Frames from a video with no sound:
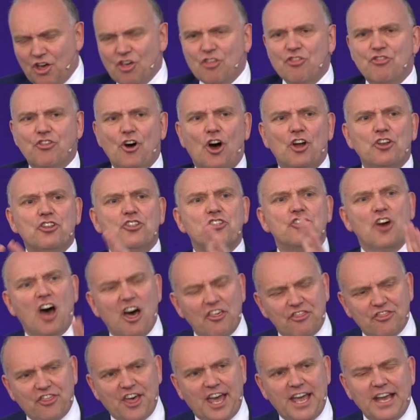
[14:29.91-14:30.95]
thought
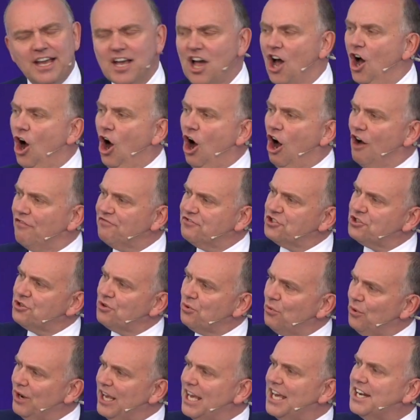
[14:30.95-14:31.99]
nothing of
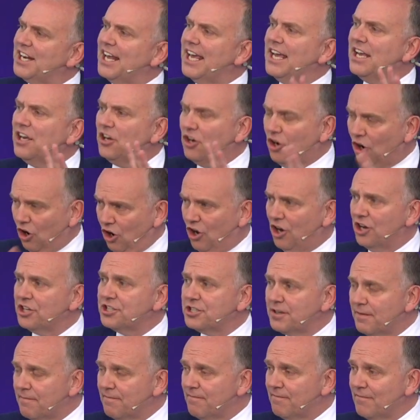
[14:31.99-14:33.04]
trading
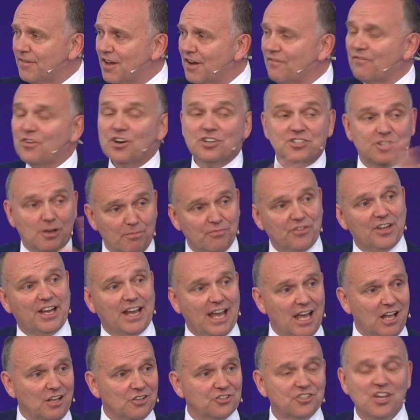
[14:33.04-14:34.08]
God for something
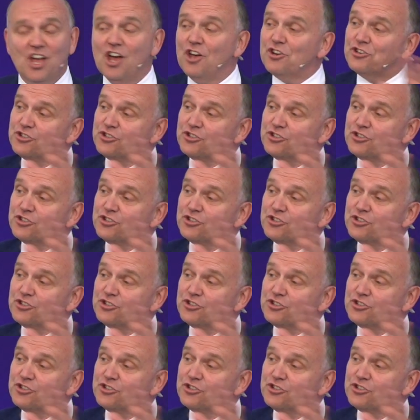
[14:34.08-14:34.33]
else,